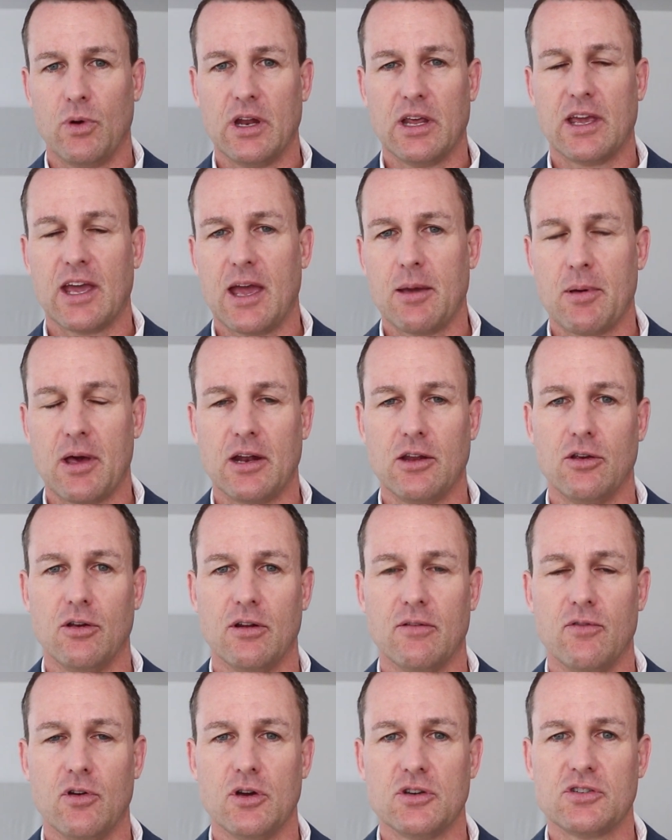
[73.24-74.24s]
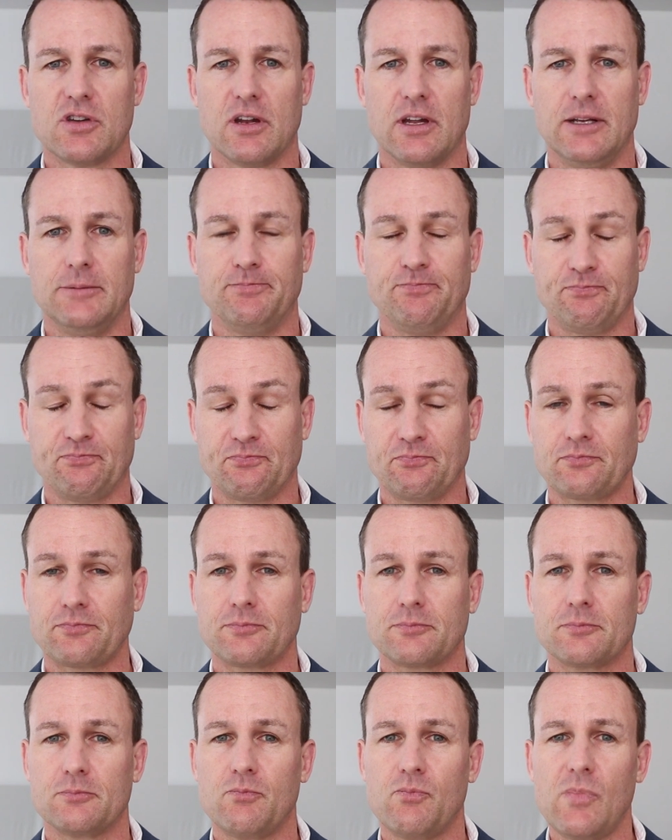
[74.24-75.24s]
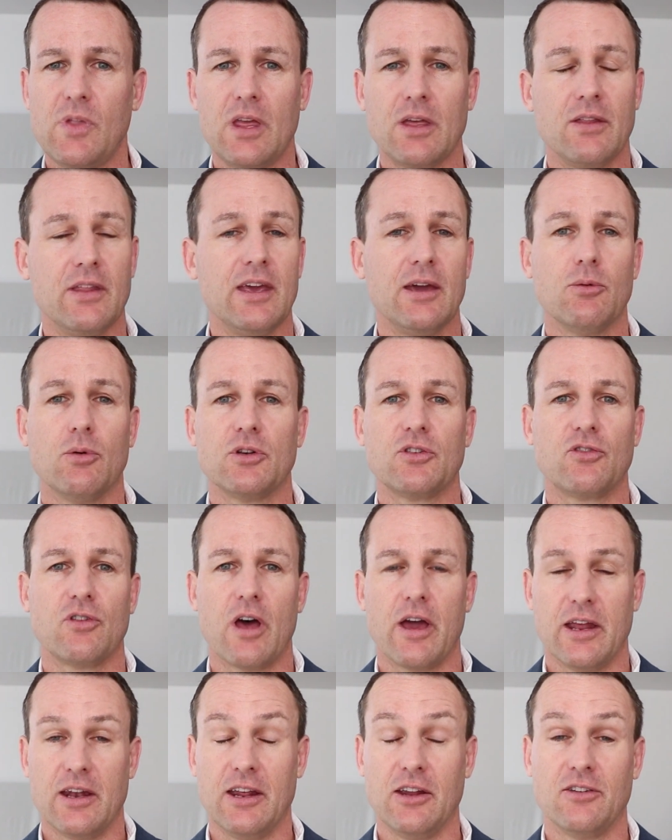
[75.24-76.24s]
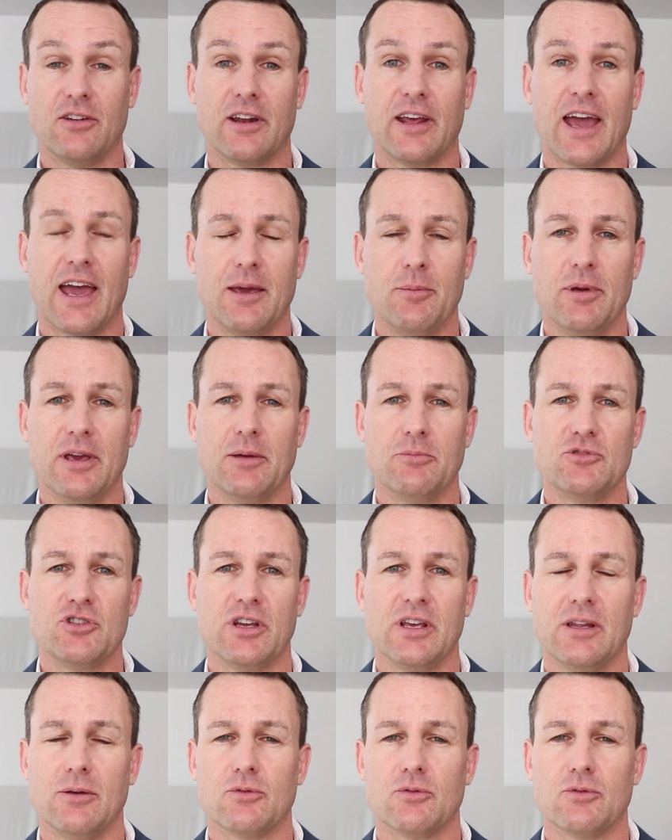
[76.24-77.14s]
when he came out of university, there was no, and entered KPMG.